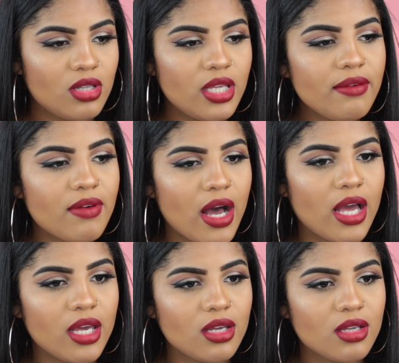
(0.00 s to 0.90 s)
Levi,
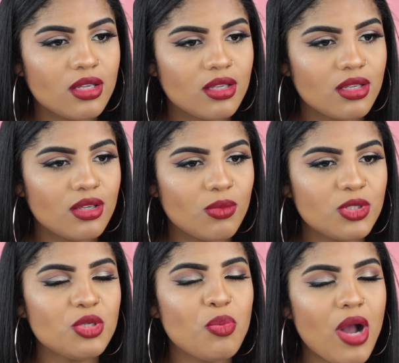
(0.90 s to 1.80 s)

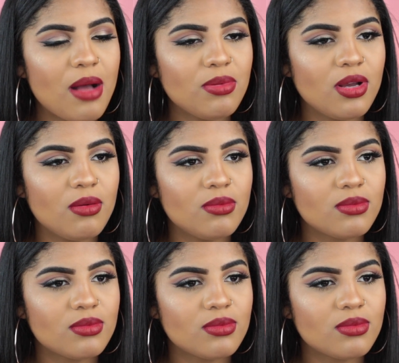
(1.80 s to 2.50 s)
what's your problem?